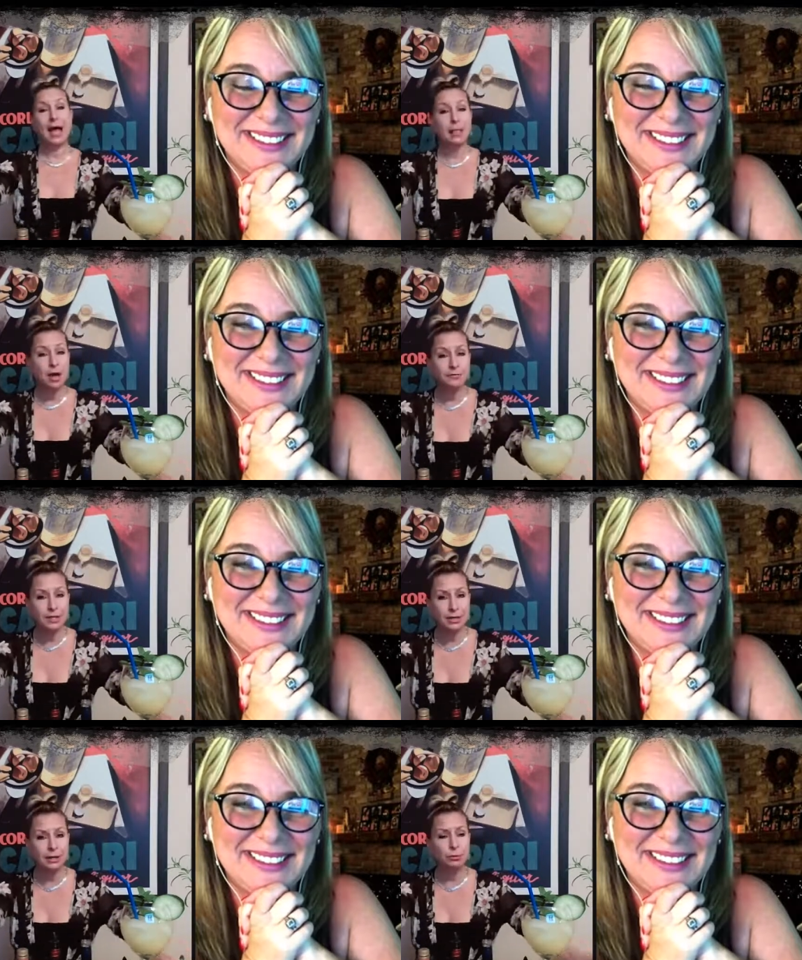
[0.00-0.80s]
Speaker 1: I loved
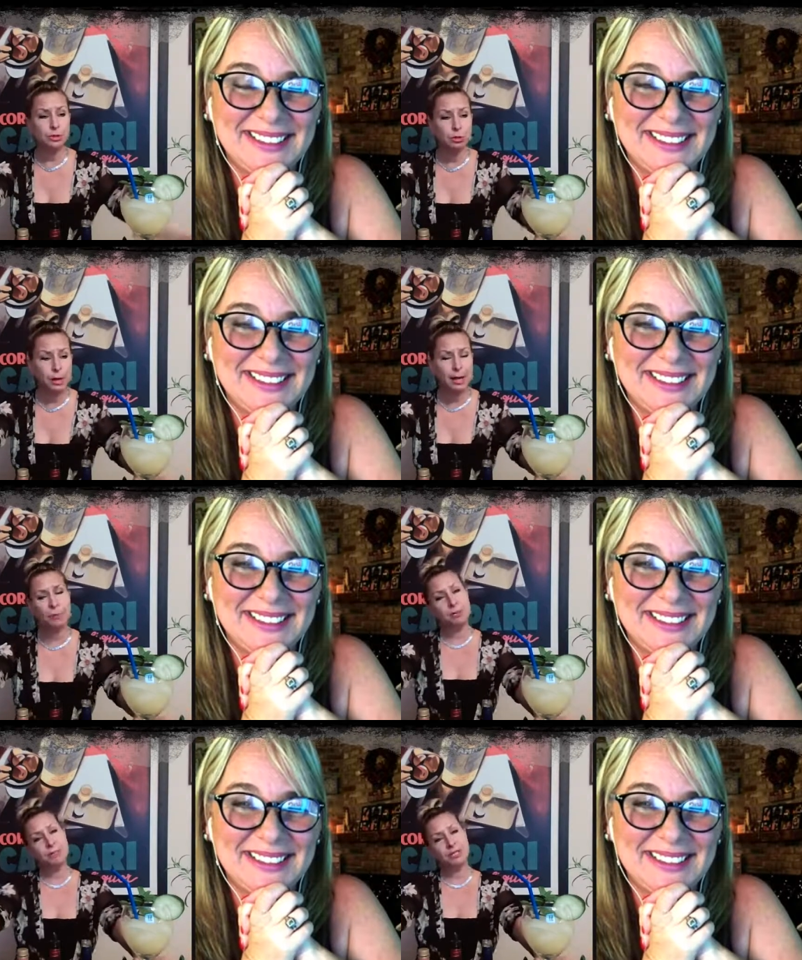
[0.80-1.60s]
it. It was great.
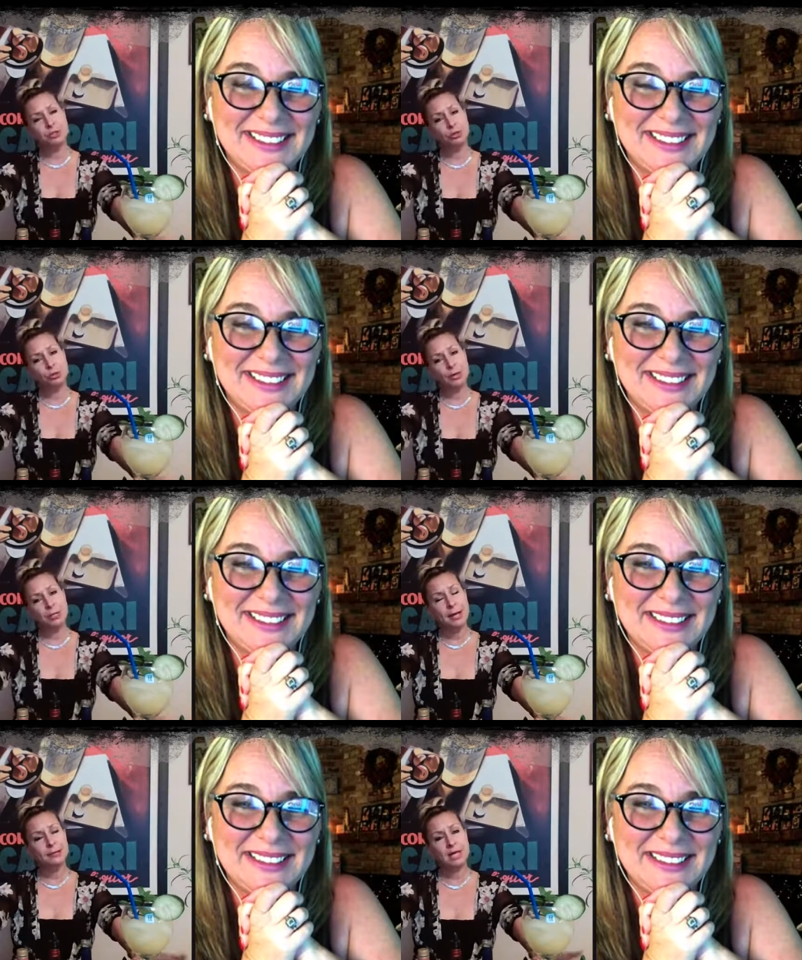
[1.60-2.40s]
We missed you, Judy.
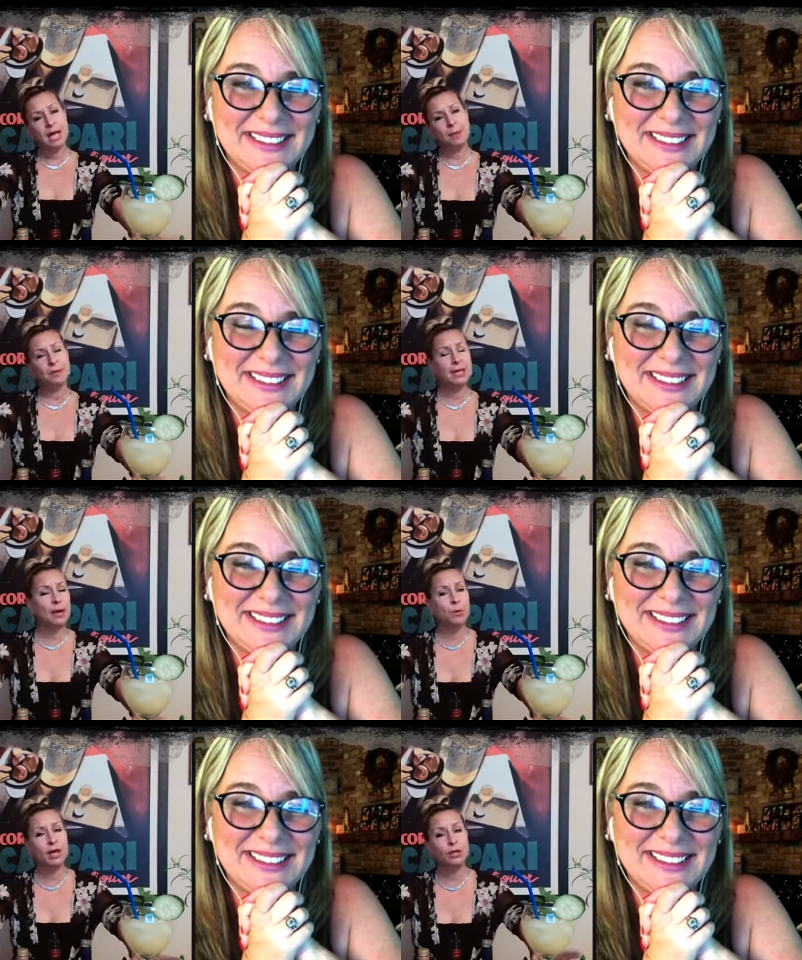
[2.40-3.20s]
Next time, I
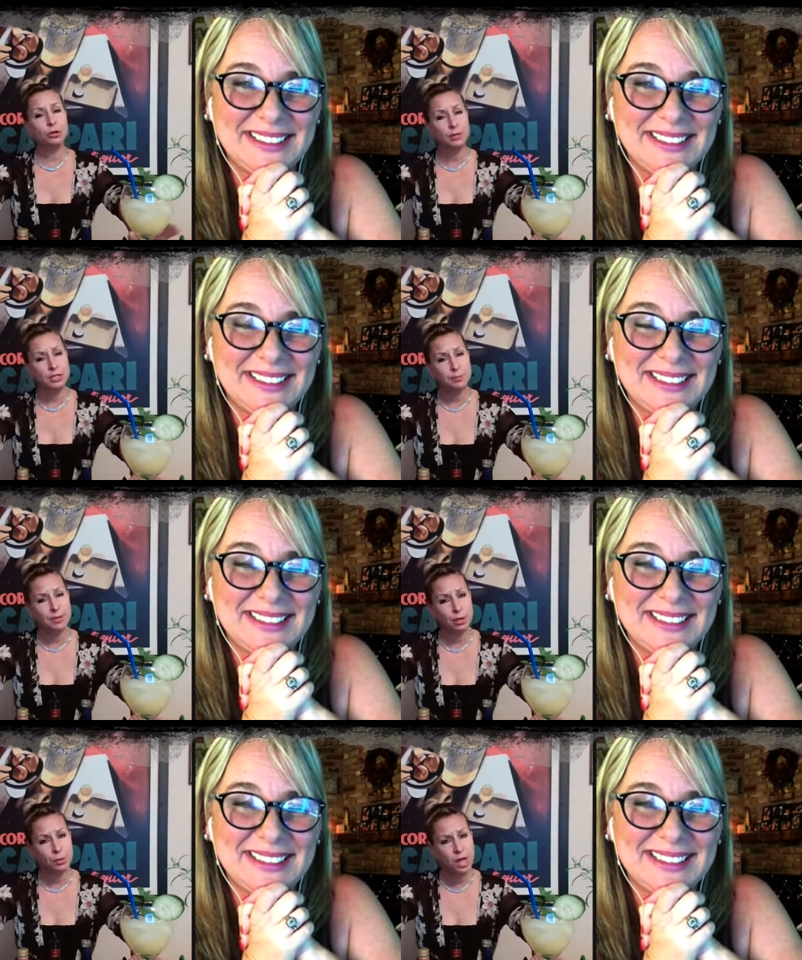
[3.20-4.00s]
can't wait. You need to be
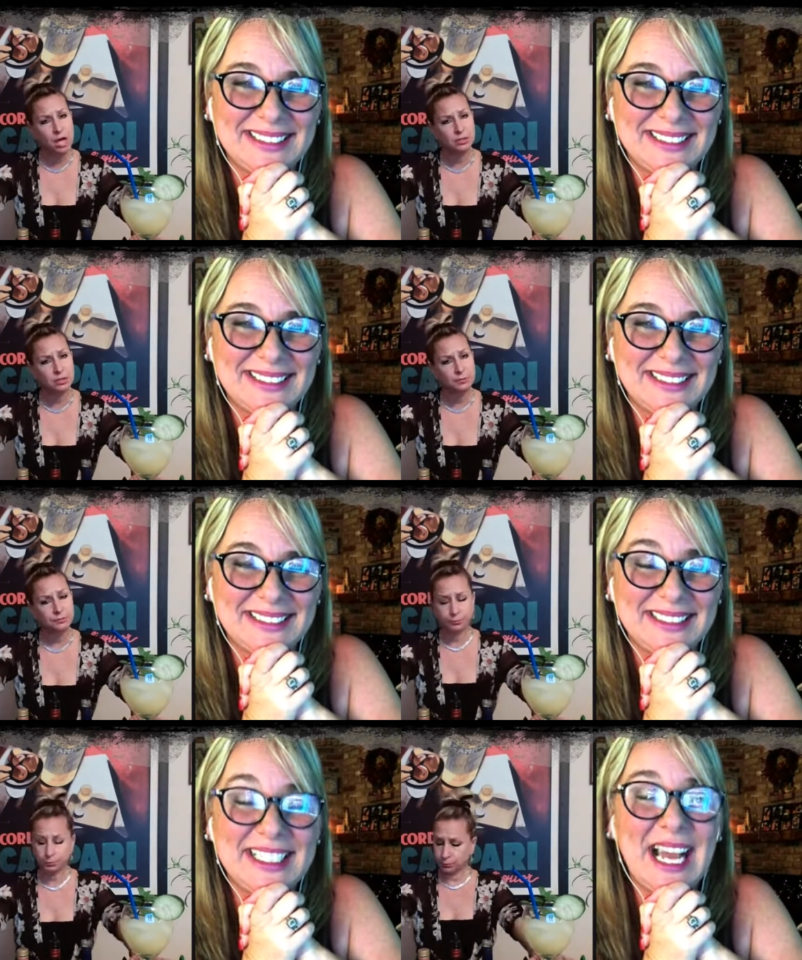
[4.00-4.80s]
there with us.
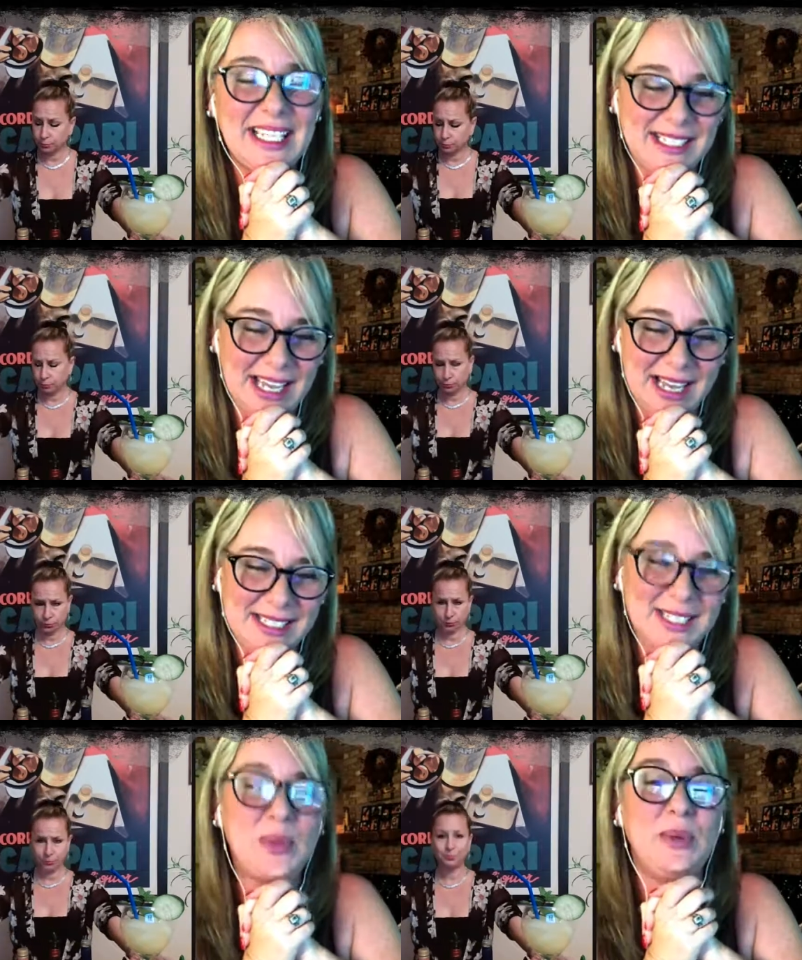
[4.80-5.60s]
Speaker 2: Yes,
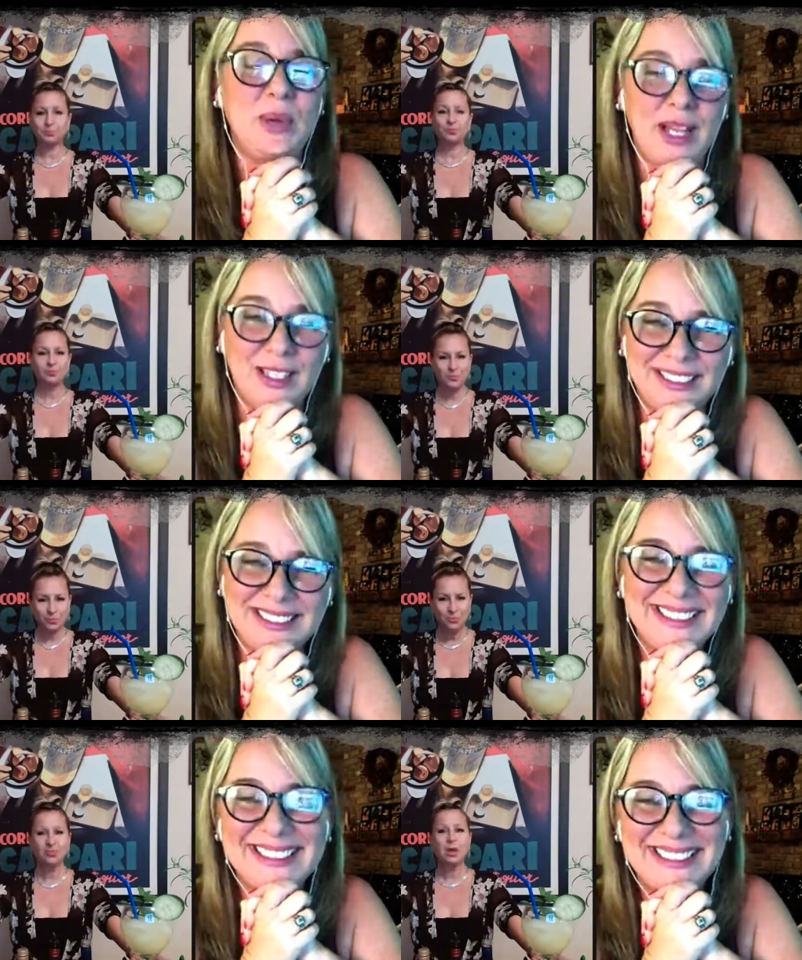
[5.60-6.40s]
yes, we will.
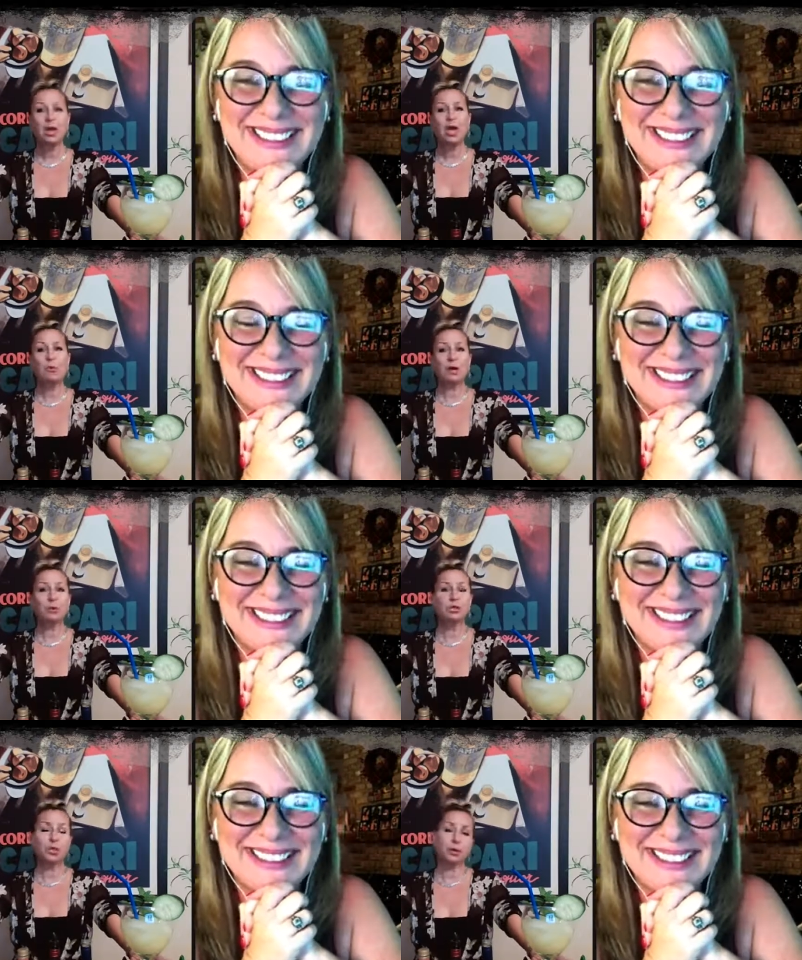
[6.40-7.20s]
But
Speaker 1: it
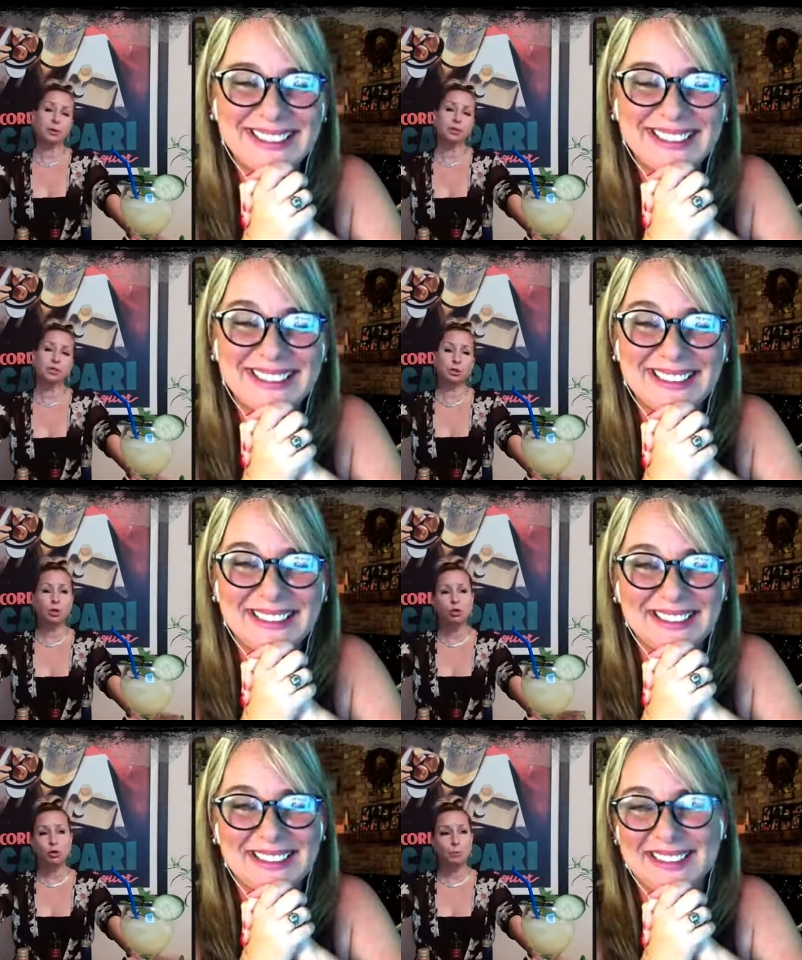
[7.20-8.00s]
was good. It was a
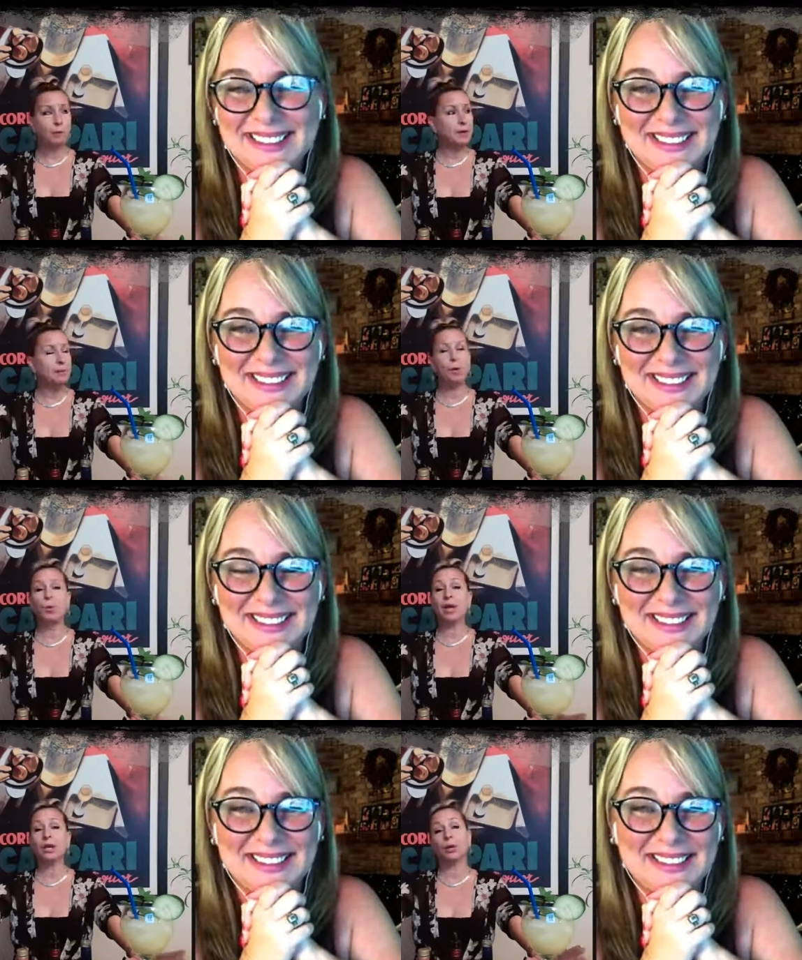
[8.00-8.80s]
good group of people.
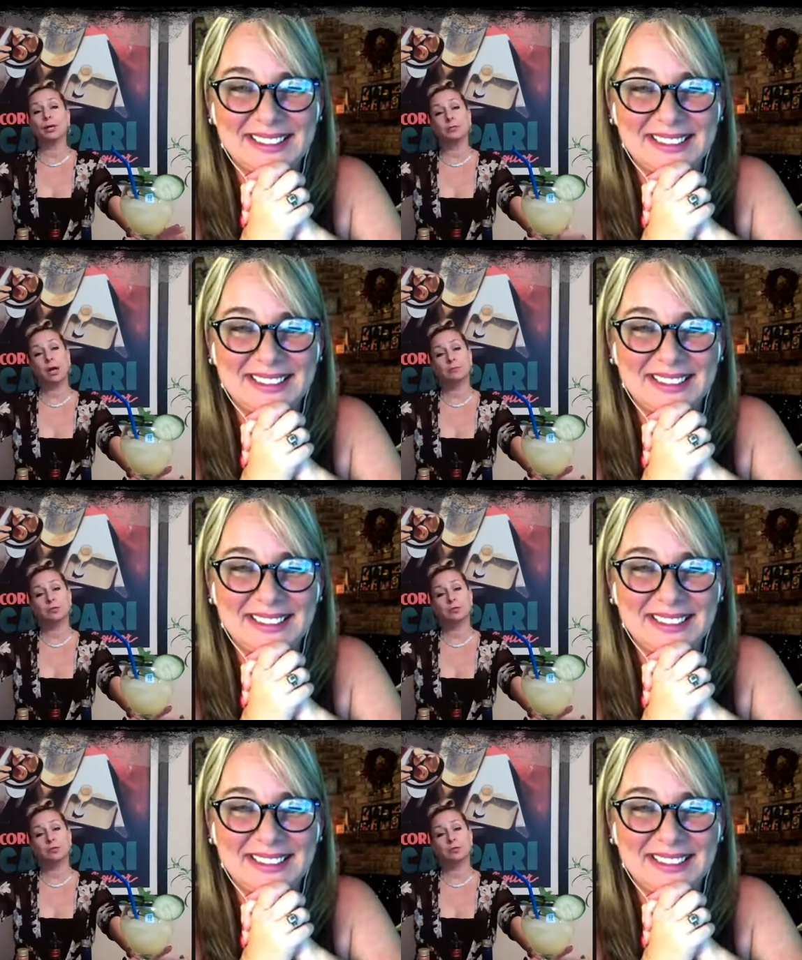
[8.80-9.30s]
We had a great time.